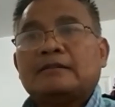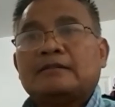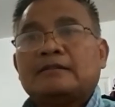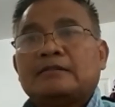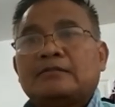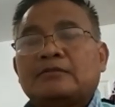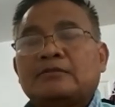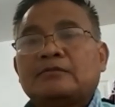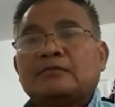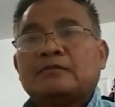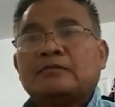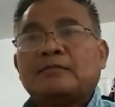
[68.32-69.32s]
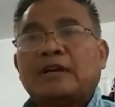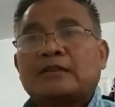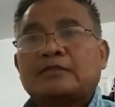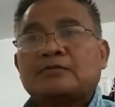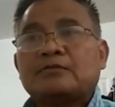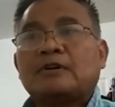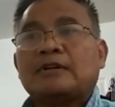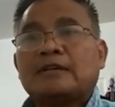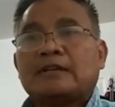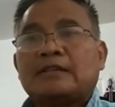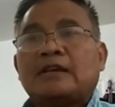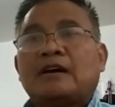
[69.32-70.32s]
to make sure
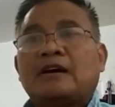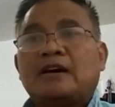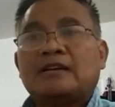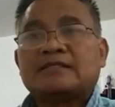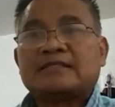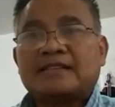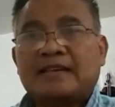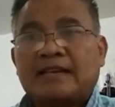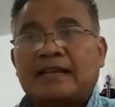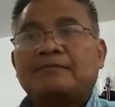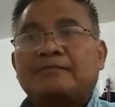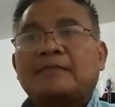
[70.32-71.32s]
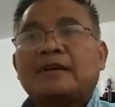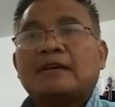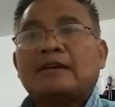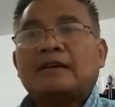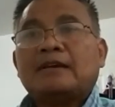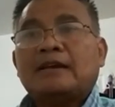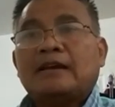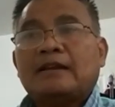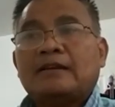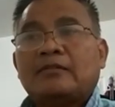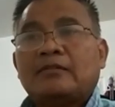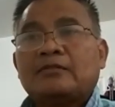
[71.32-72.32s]
that they are safe
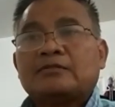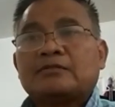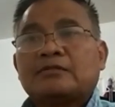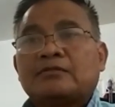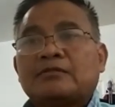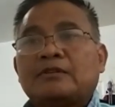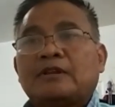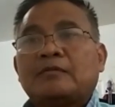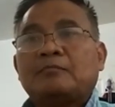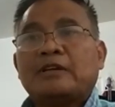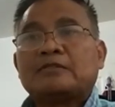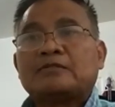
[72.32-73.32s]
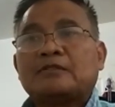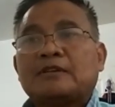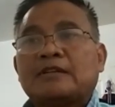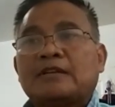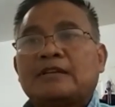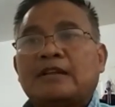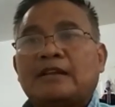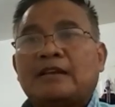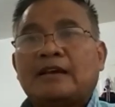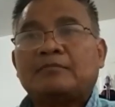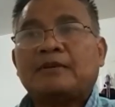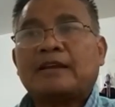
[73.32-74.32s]
and also to make sure that they have
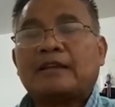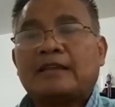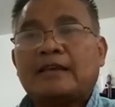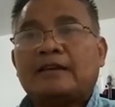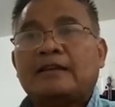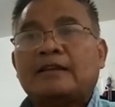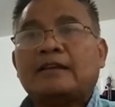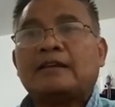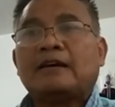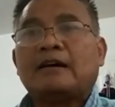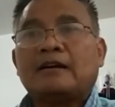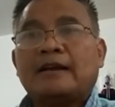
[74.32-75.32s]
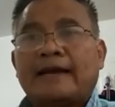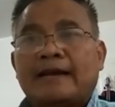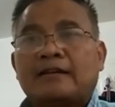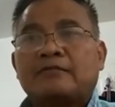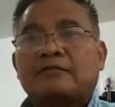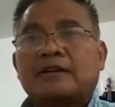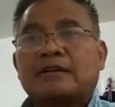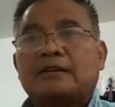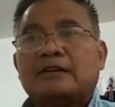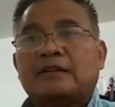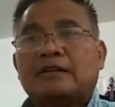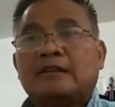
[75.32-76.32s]
getting accurate
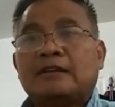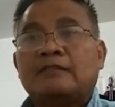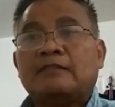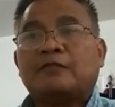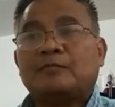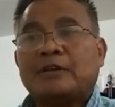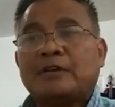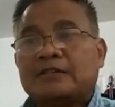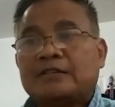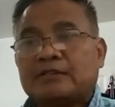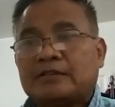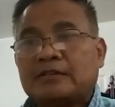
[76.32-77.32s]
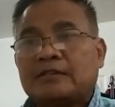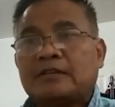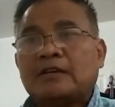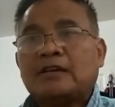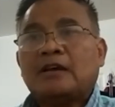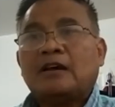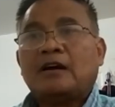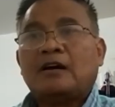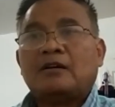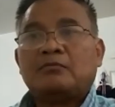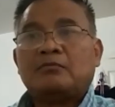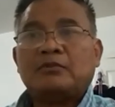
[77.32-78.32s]
information
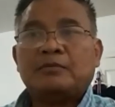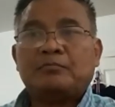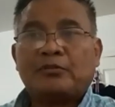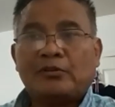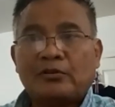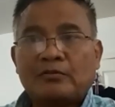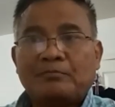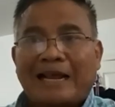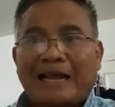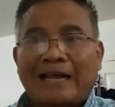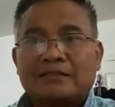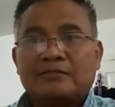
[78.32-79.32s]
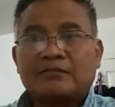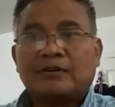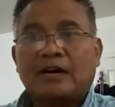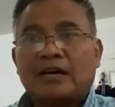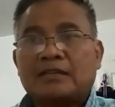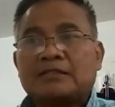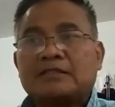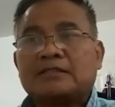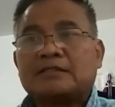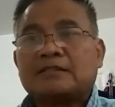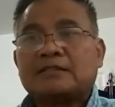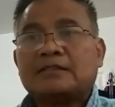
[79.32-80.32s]
report back to
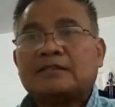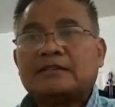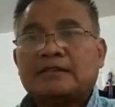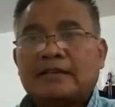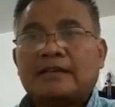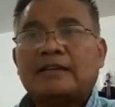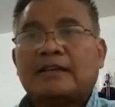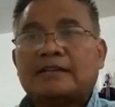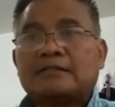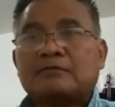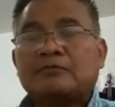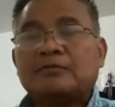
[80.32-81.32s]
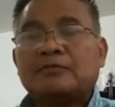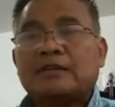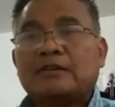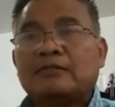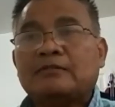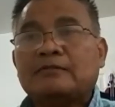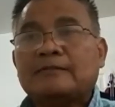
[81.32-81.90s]
us, and that's what we do.